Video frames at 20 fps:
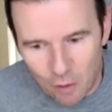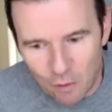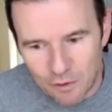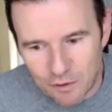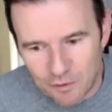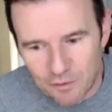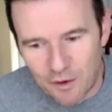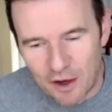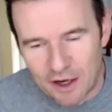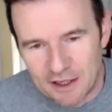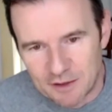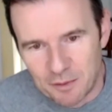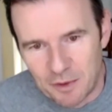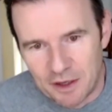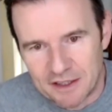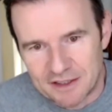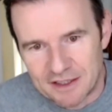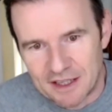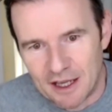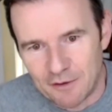find
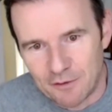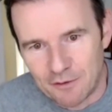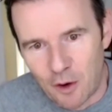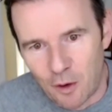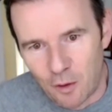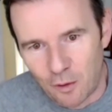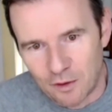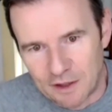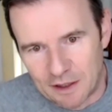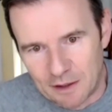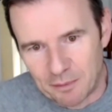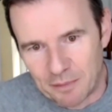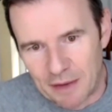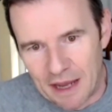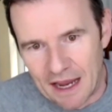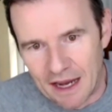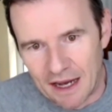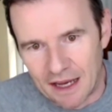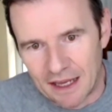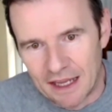myself holding
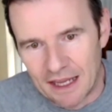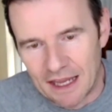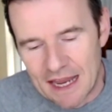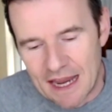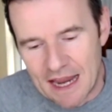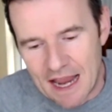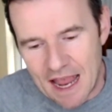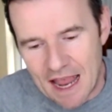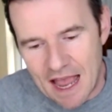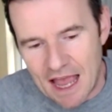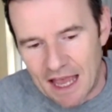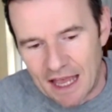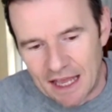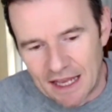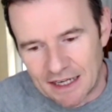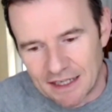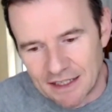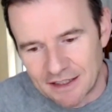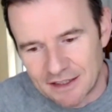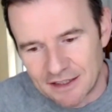back
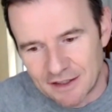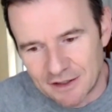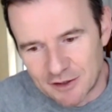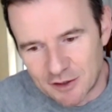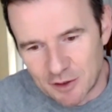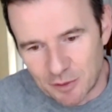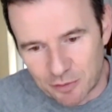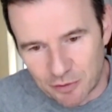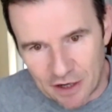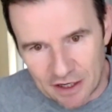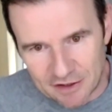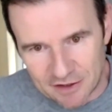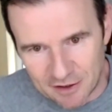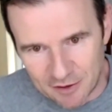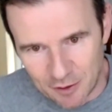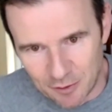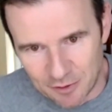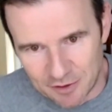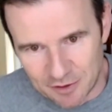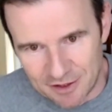and suppressing
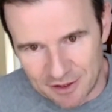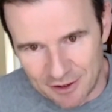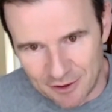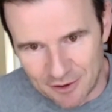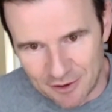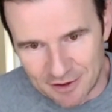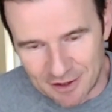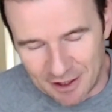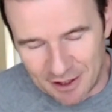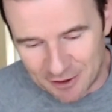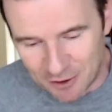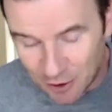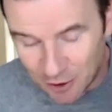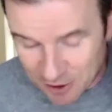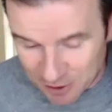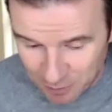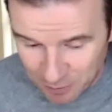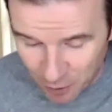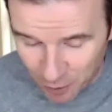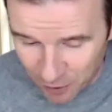those tears. And I
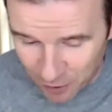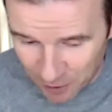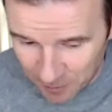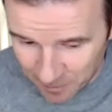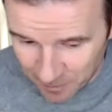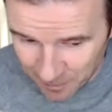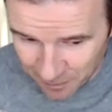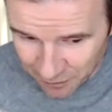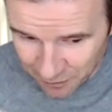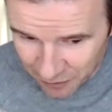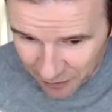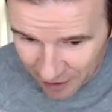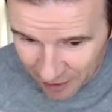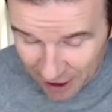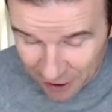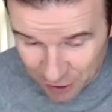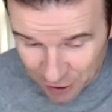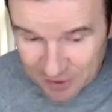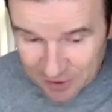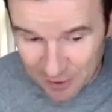
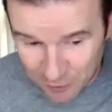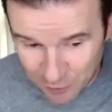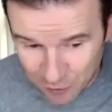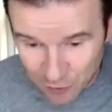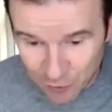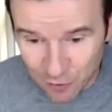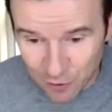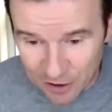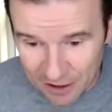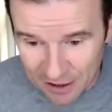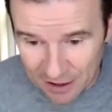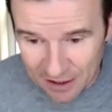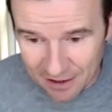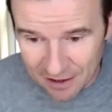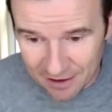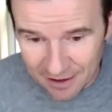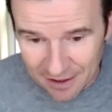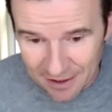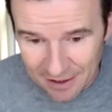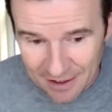just had three
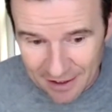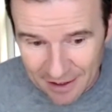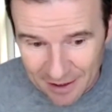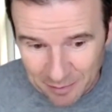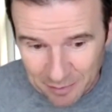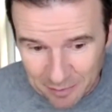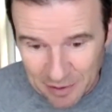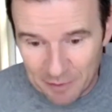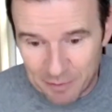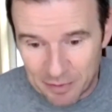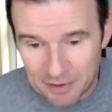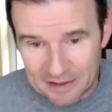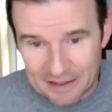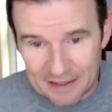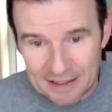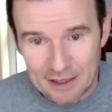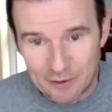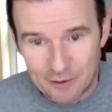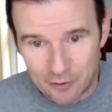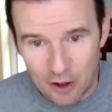people
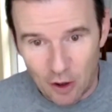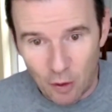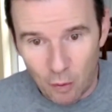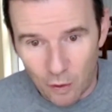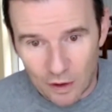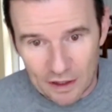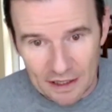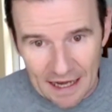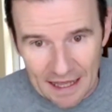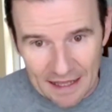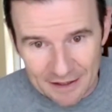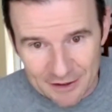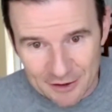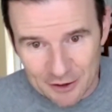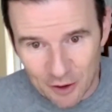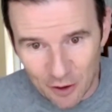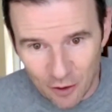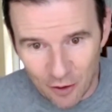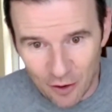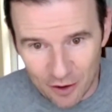deliver a one last
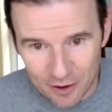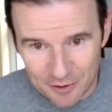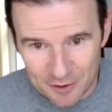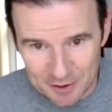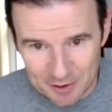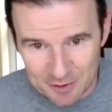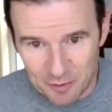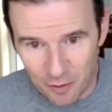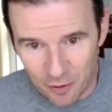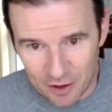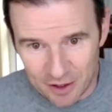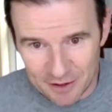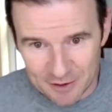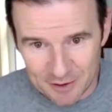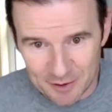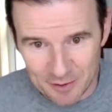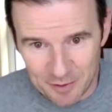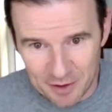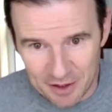talk this morning to me